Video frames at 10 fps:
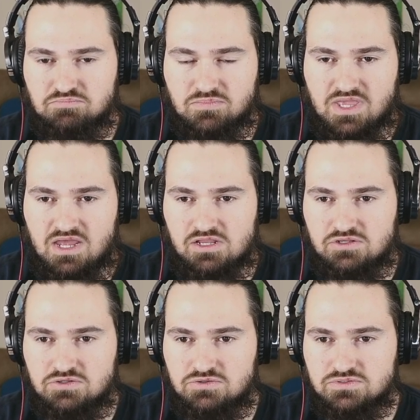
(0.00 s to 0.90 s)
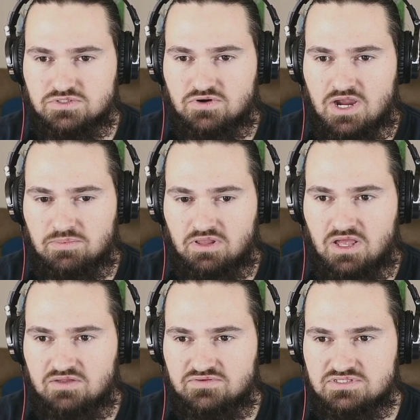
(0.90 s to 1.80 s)
kind of news crap. A
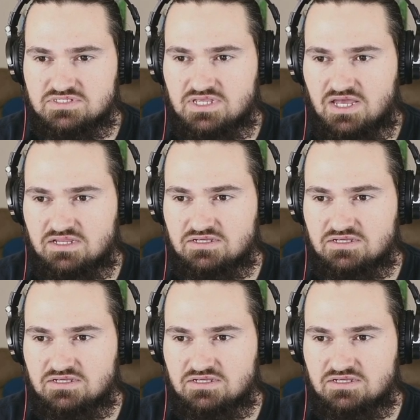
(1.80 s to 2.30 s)
lot of it's kind of